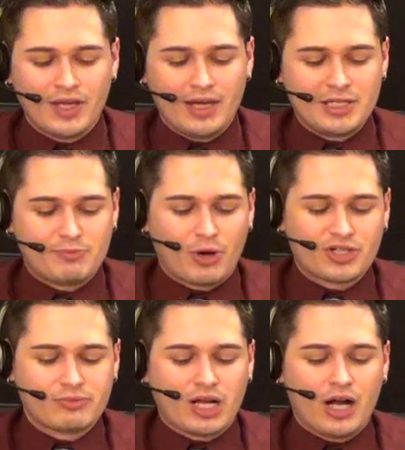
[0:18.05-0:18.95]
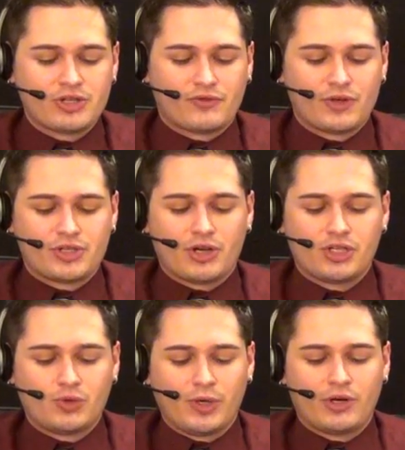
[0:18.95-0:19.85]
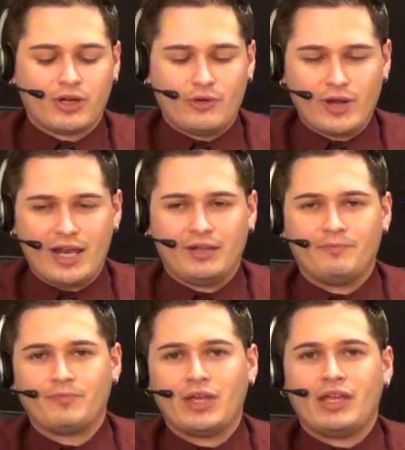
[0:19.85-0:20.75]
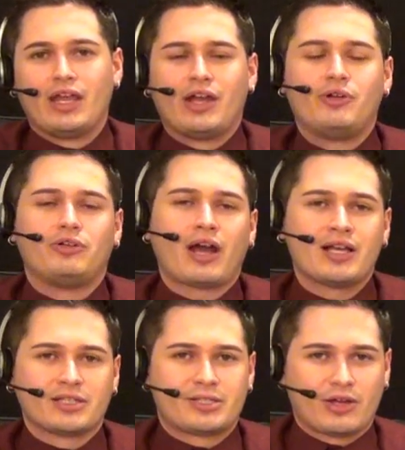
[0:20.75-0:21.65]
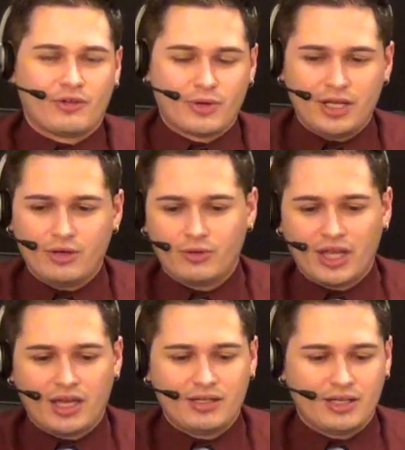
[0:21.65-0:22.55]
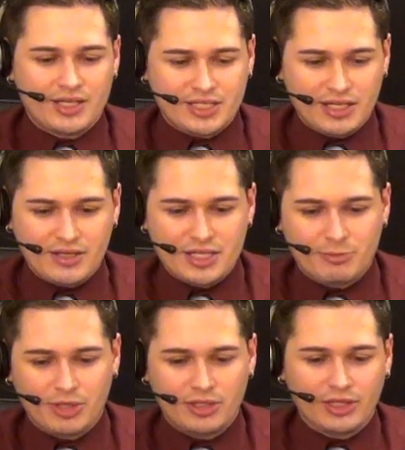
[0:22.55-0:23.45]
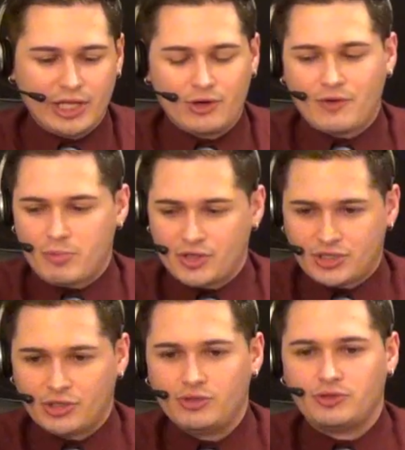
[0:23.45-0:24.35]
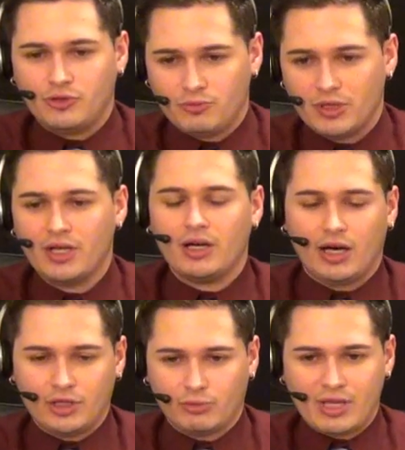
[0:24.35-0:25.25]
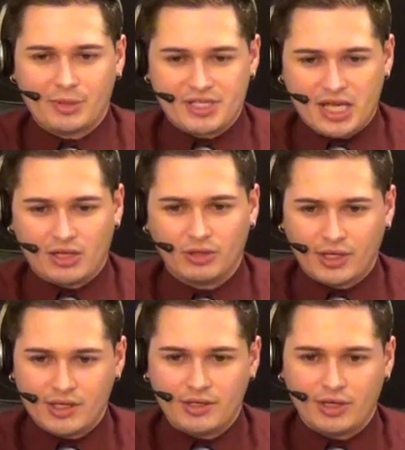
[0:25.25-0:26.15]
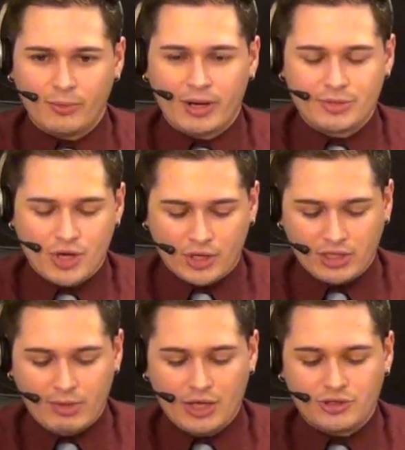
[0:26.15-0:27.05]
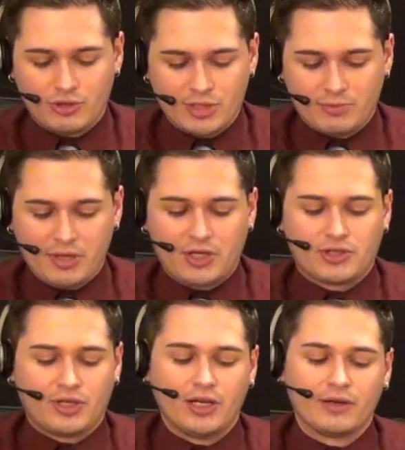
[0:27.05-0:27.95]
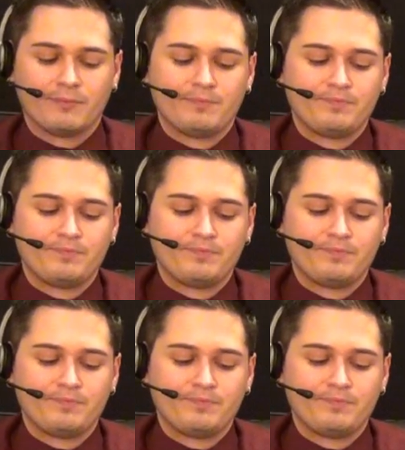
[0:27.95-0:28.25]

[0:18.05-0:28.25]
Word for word: and it sparked some controversy on Twitter and Reddit. Now, I know you guys listening on the radio can't uh, see this, but later, if I put this on YouTube, uh, you'll be able to take a look at uh, what I'm talking about in terms of the picture here.